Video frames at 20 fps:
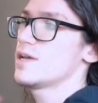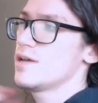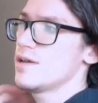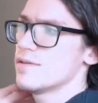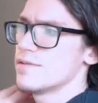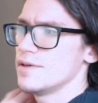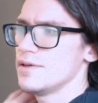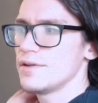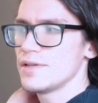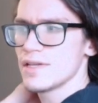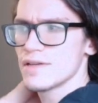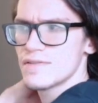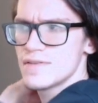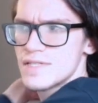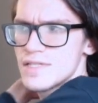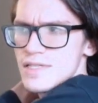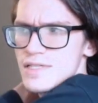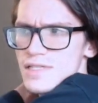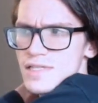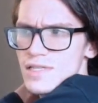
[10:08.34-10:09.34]
they only have
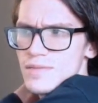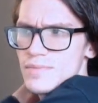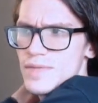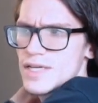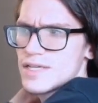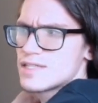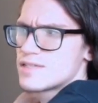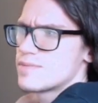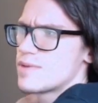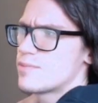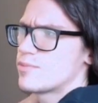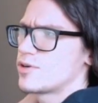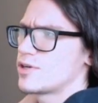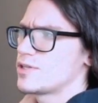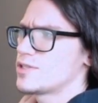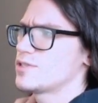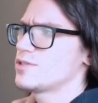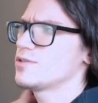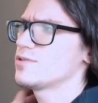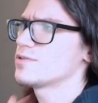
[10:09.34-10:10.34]
16 megs of memory
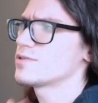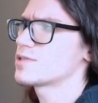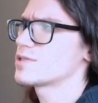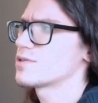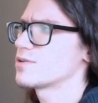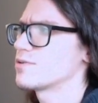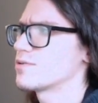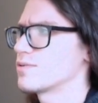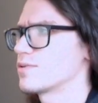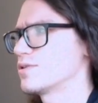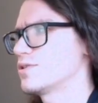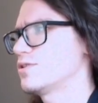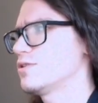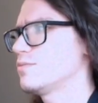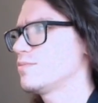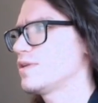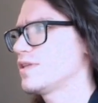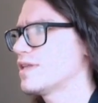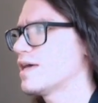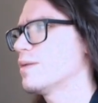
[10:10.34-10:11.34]
too, so it
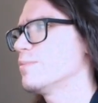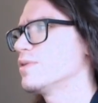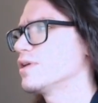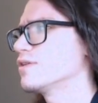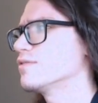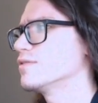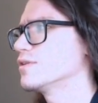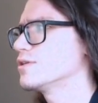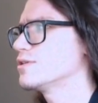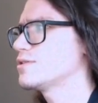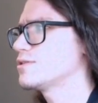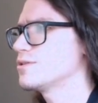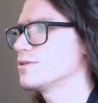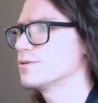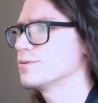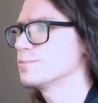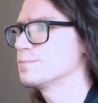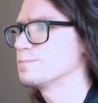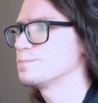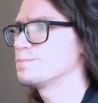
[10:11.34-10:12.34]
shouldn't be that big of an issue.
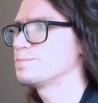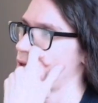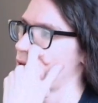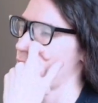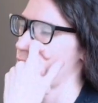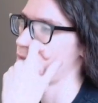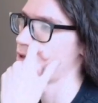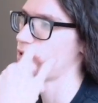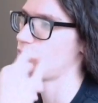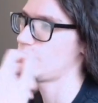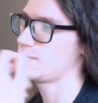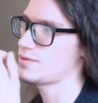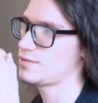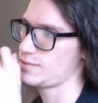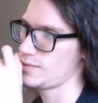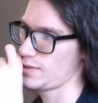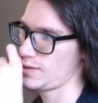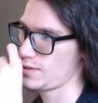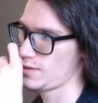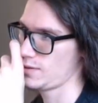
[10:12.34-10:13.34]
But
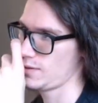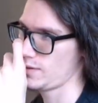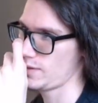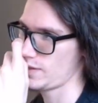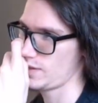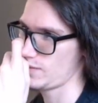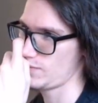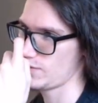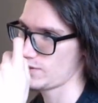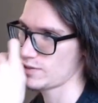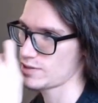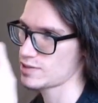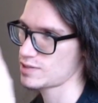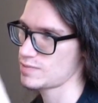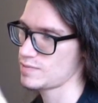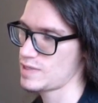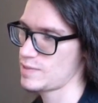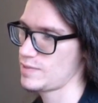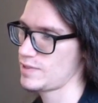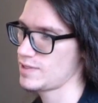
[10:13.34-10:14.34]
80 bucks,
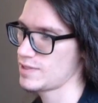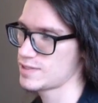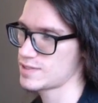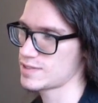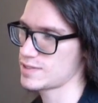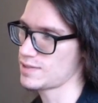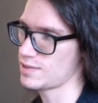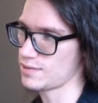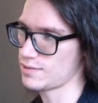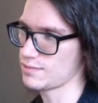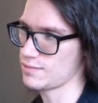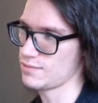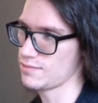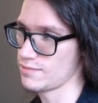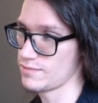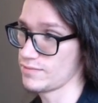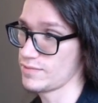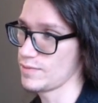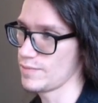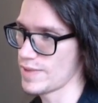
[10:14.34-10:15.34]
maybe that's like
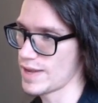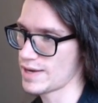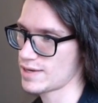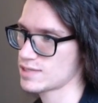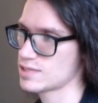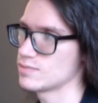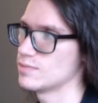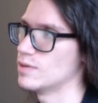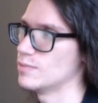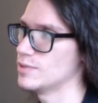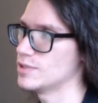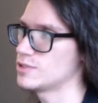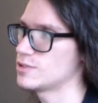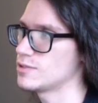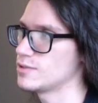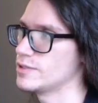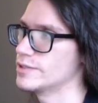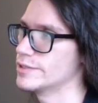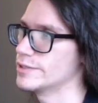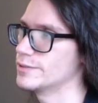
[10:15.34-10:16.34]
the maximum it
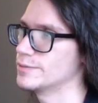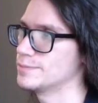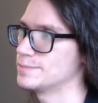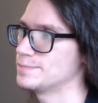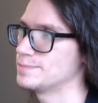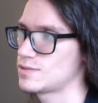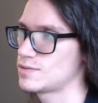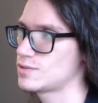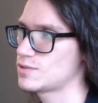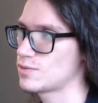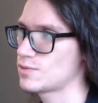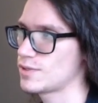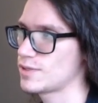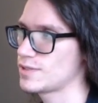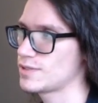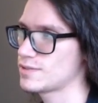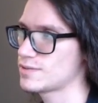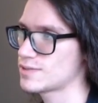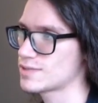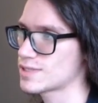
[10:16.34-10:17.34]
should go.
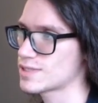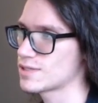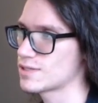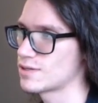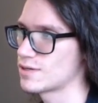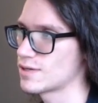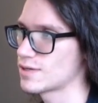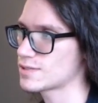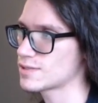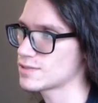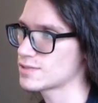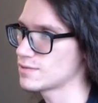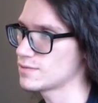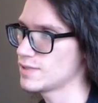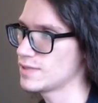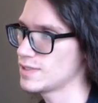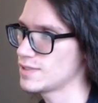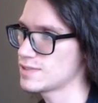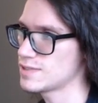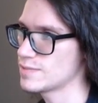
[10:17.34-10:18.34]
2600X though,
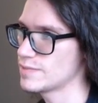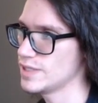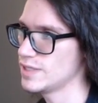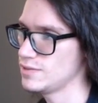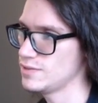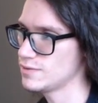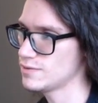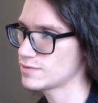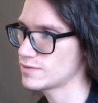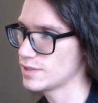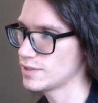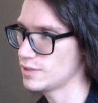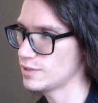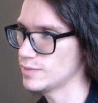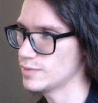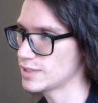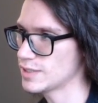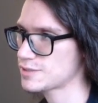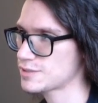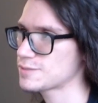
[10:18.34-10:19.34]
that is a bad deal for 100
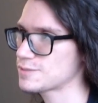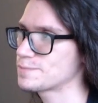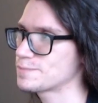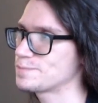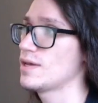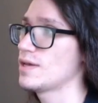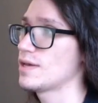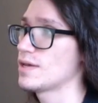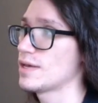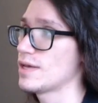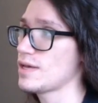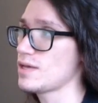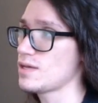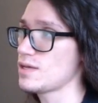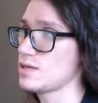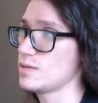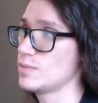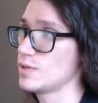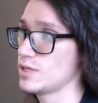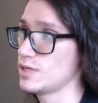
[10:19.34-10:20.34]
bucks.
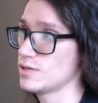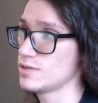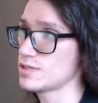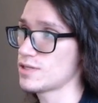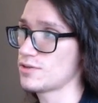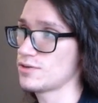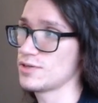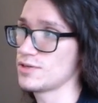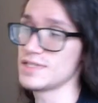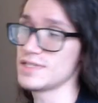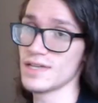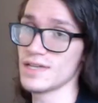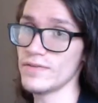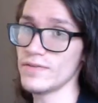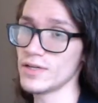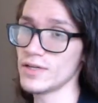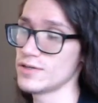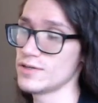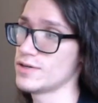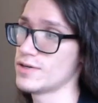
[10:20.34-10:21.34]
Hey, but here's a
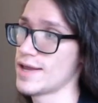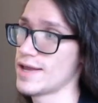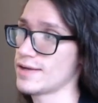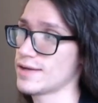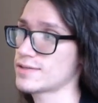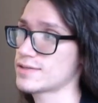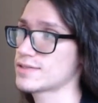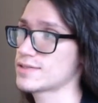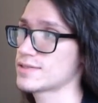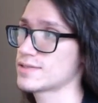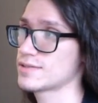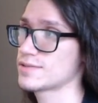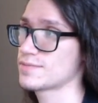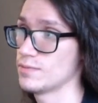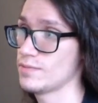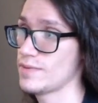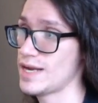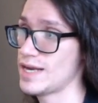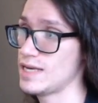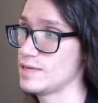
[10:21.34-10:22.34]
3700X,
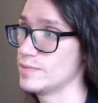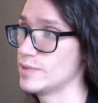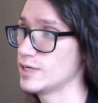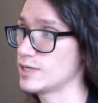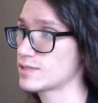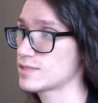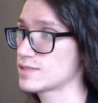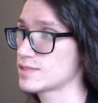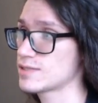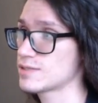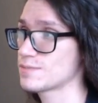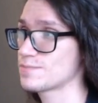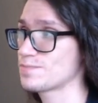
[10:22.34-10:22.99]
80 bucks.